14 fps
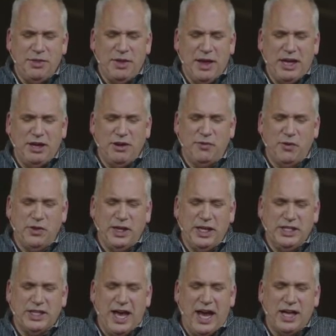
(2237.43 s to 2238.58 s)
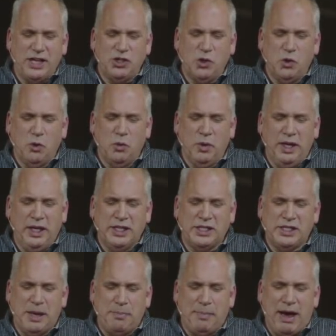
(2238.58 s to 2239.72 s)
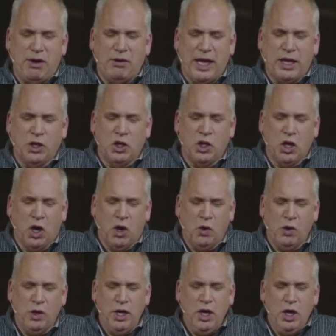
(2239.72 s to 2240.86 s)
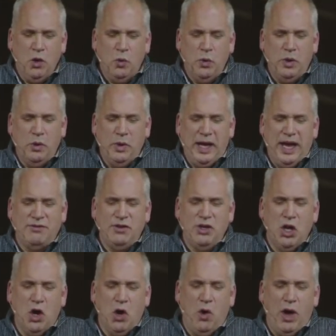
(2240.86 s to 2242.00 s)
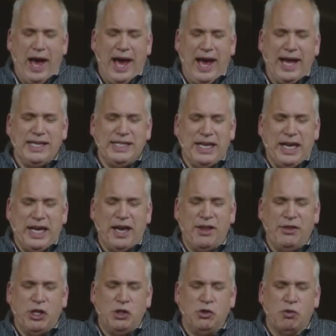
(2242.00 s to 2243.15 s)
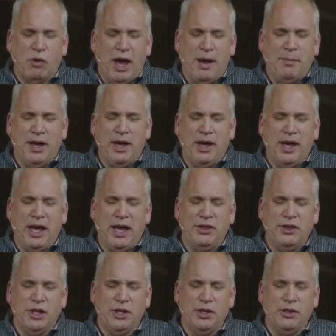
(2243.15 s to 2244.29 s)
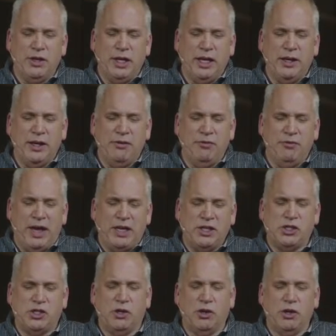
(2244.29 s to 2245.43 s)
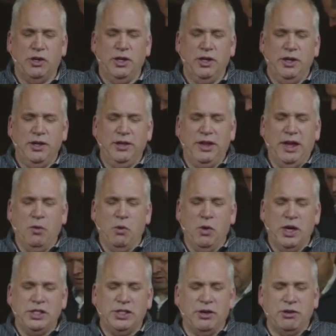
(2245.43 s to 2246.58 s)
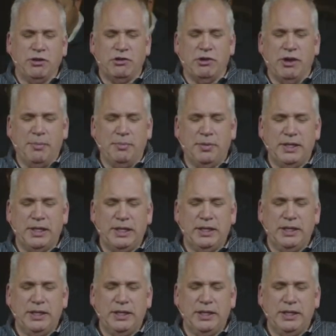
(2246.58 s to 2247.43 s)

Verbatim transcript: I thank you for these guys who were willing to step out and go we, we have no idea the drama and the, the adventure that was their trip.